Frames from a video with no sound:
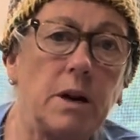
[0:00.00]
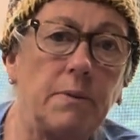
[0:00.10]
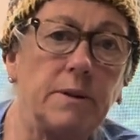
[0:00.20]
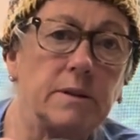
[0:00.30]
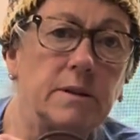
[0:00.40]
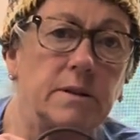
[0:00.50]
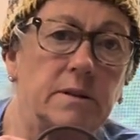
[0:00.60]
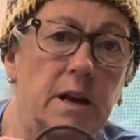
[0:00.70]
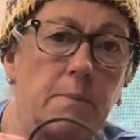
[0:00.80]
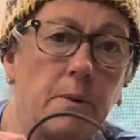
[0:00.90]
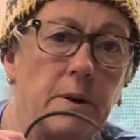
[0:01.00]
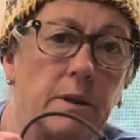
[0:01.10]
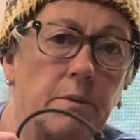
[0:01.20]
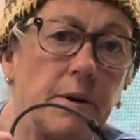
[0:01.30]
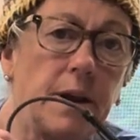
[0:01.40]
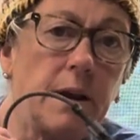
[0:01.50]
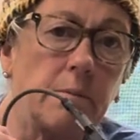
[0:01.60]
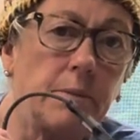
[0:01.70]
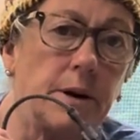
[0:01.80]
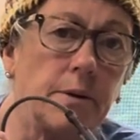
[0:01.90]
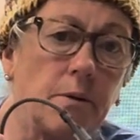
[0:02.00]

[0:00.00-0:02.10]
and this is a 0.3 meter